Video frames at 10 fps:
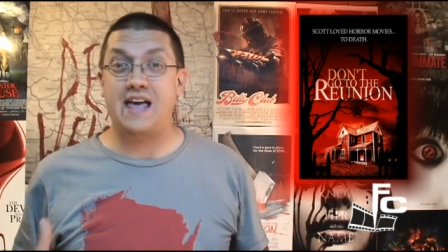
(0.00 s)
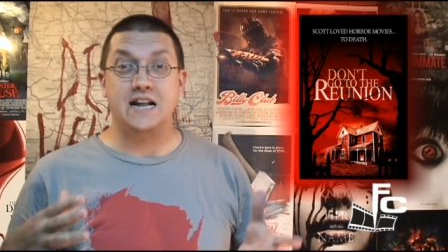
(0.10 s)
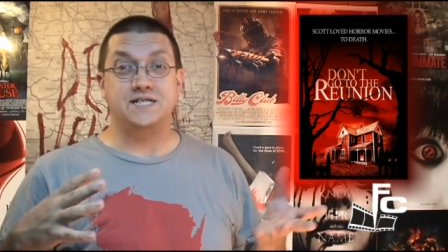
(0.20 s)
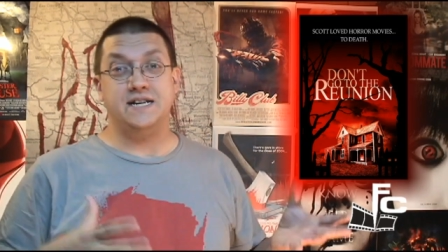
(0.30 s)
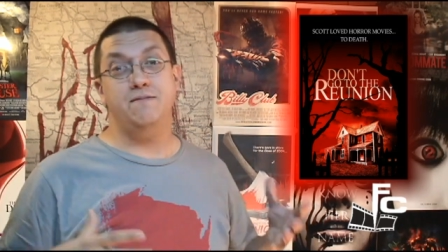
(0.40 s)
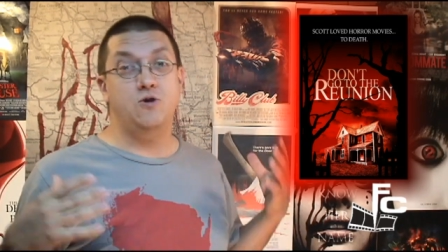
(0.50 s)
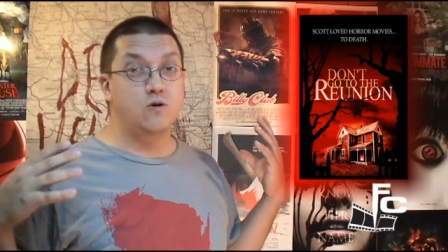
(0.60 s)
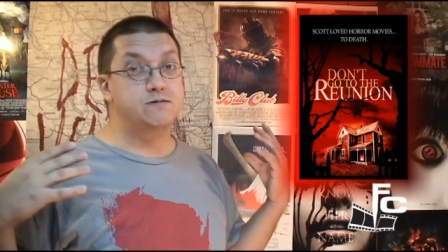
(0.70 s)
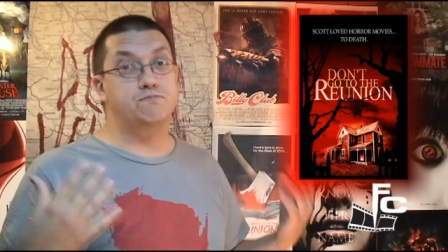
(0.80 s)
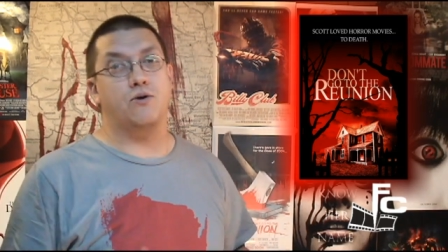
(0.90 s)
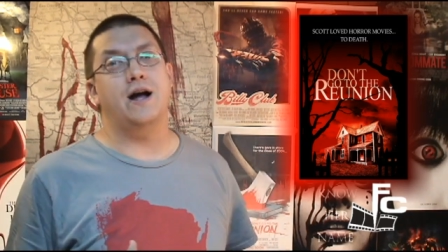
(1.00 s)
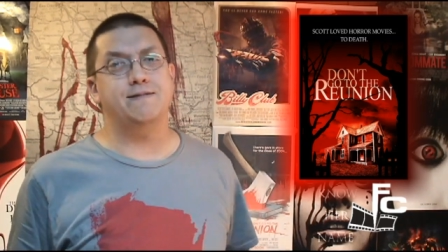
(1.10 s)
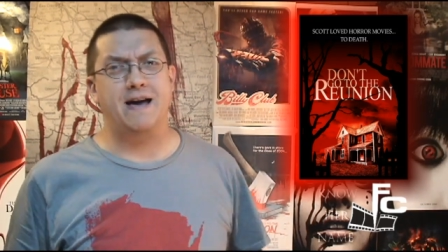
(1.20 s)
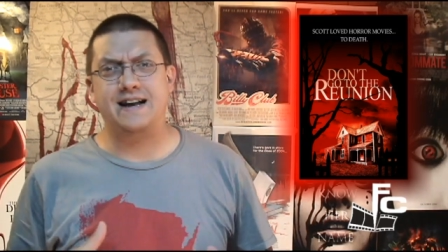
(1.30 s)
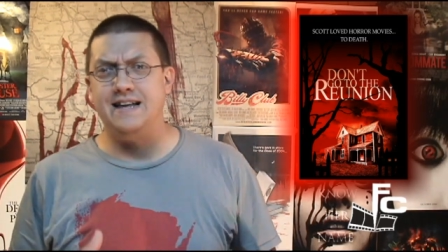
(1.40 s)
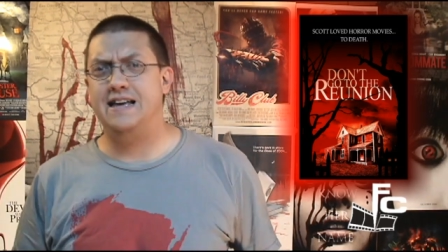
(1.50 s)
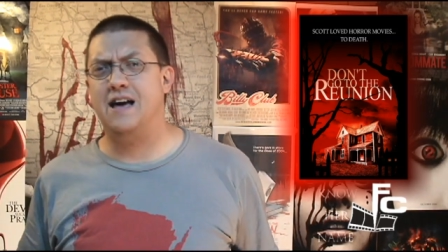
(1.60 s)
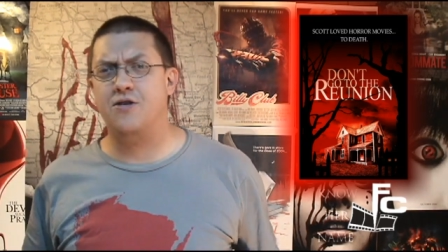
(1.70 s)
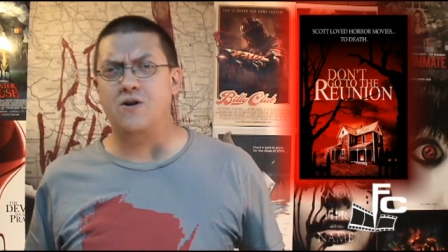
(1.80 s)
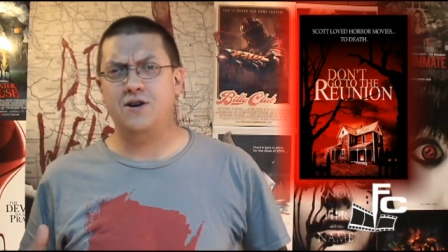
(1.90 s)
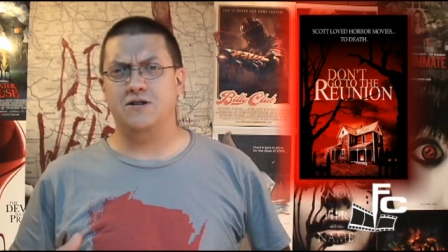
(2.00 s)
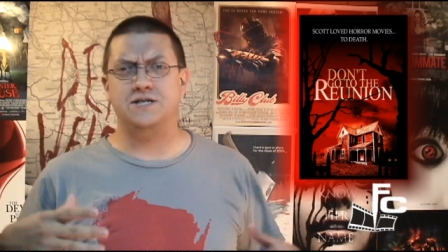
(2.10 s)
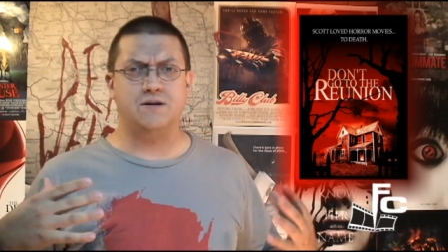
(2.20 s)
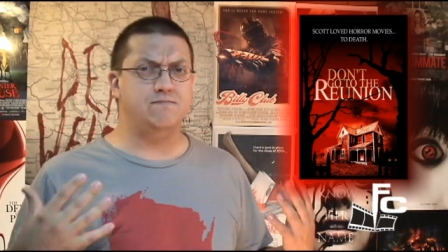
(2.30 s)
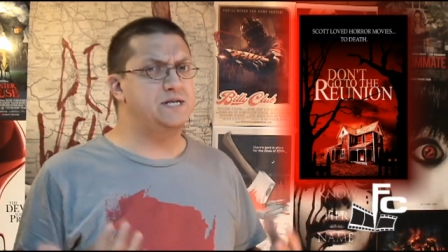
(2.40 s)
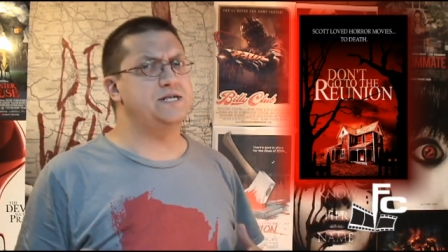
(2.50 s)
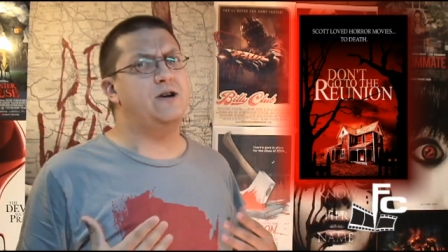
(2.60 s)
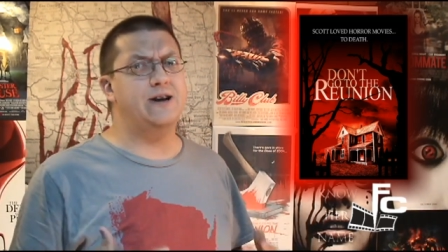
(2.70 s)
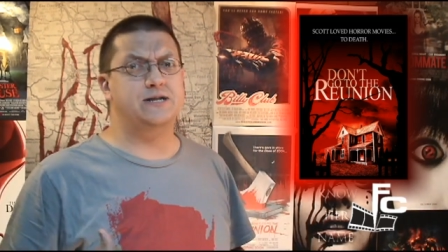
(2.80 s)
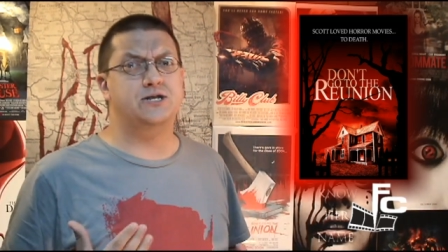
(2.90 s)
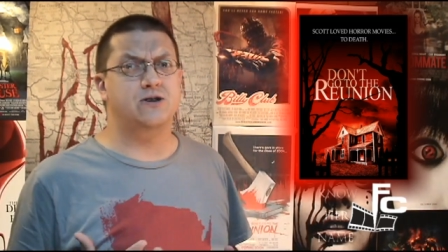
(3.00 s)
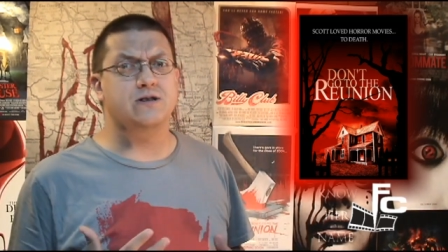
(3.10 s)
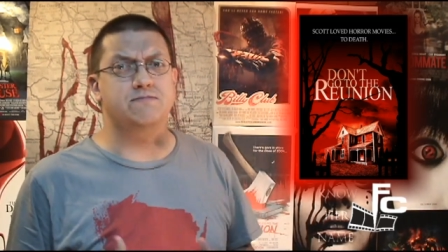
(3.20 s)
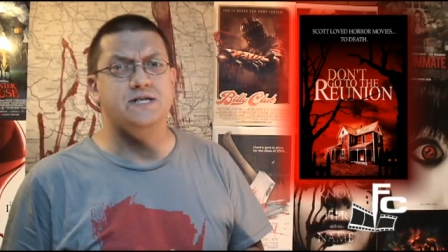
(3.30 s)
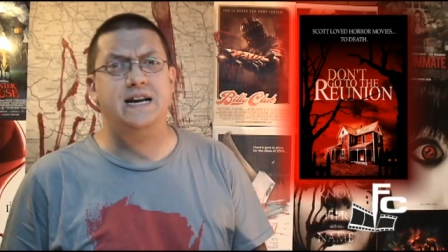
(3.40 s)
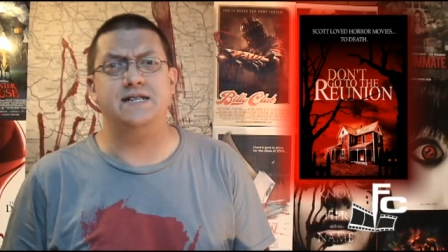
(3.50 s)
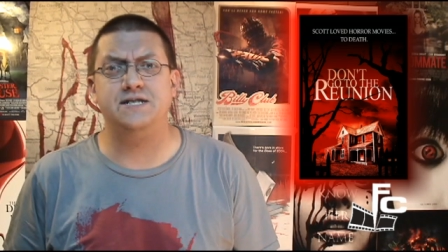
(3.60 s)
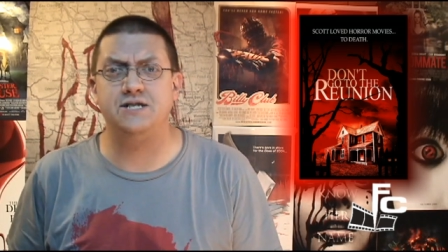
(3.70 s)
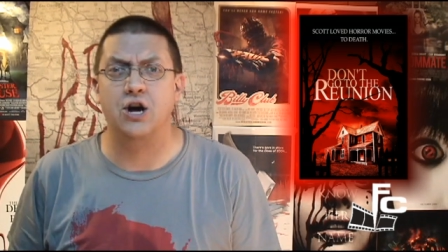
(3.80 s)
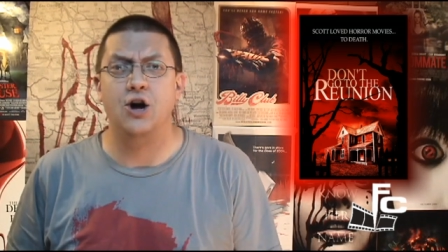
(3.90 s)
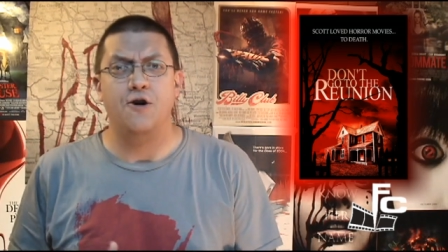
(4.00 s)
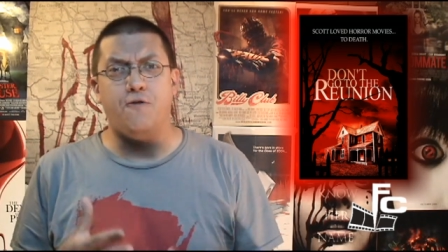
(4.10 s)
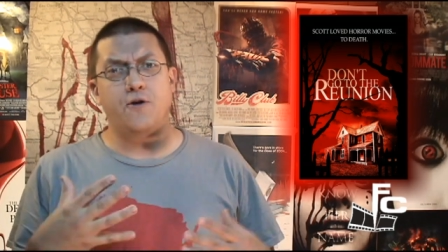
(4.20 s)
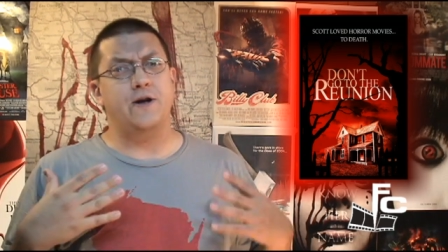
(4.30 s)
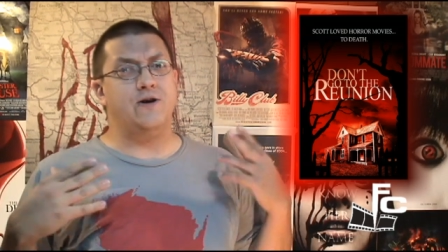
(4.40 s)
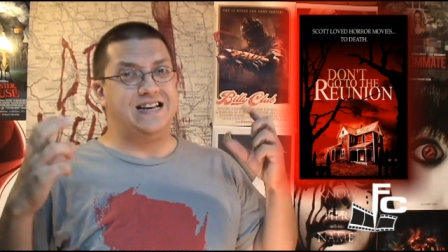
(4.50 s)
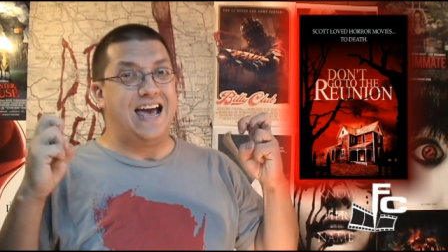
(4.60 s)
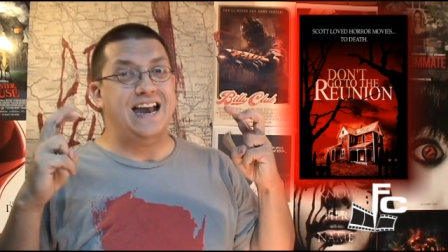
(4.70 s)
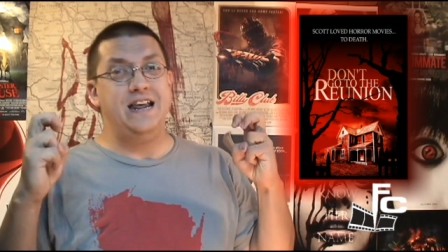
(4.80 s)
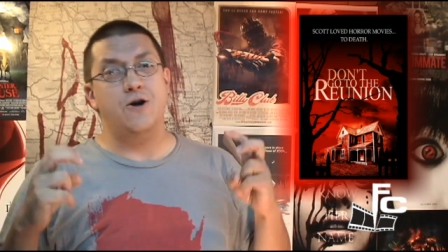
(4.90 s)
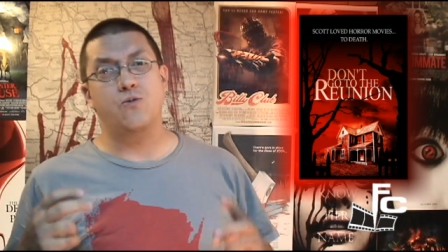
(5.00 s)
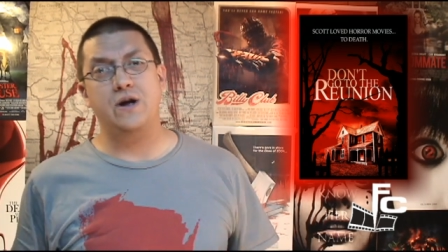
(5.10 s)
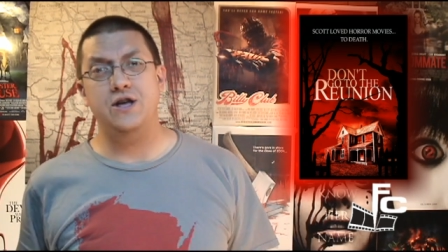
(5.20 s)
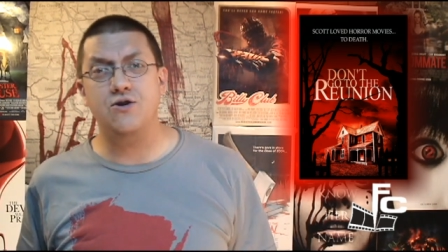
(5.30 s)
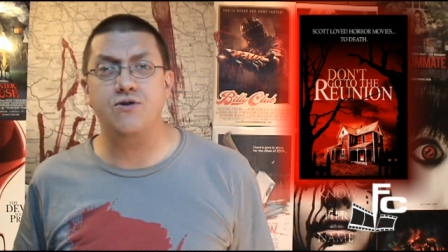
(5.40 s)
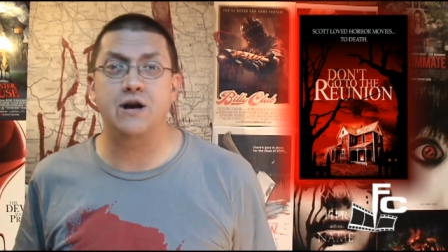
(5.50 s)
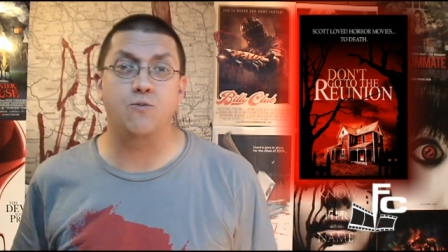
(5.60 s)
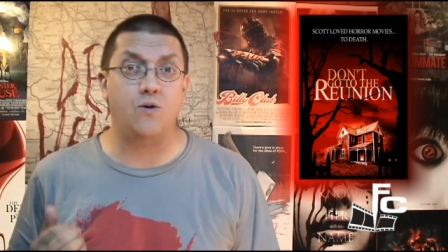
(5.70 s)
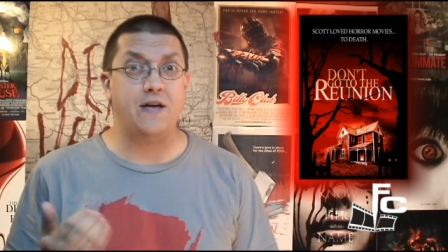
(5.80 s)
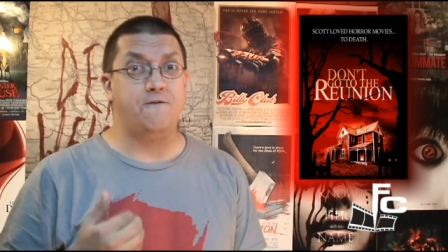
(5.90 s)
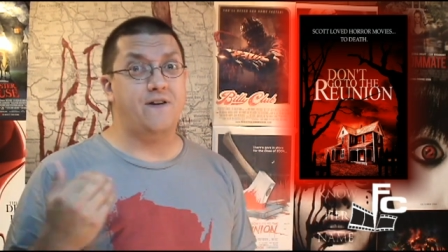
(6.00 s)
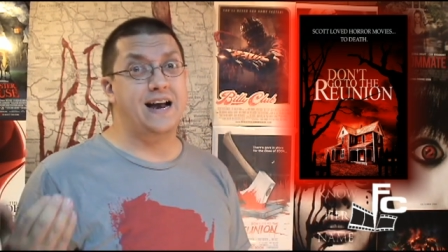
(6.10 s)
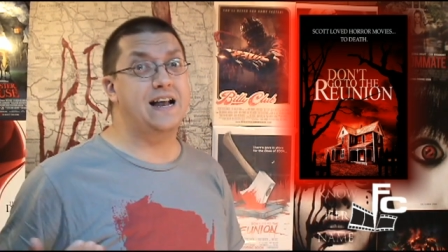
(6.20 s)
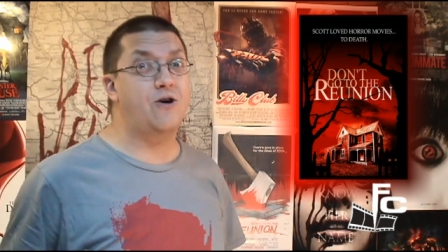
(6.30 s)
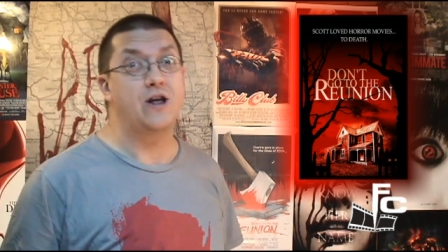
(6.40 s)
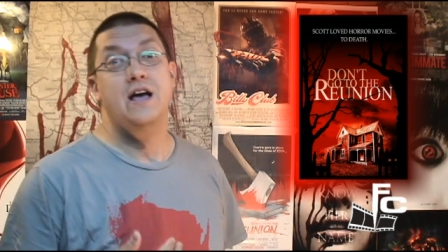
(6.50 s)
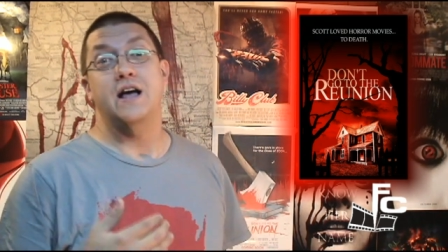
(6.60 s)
that same group's brought back together under some mysterious circumstances for their 10-year reunion well, they find out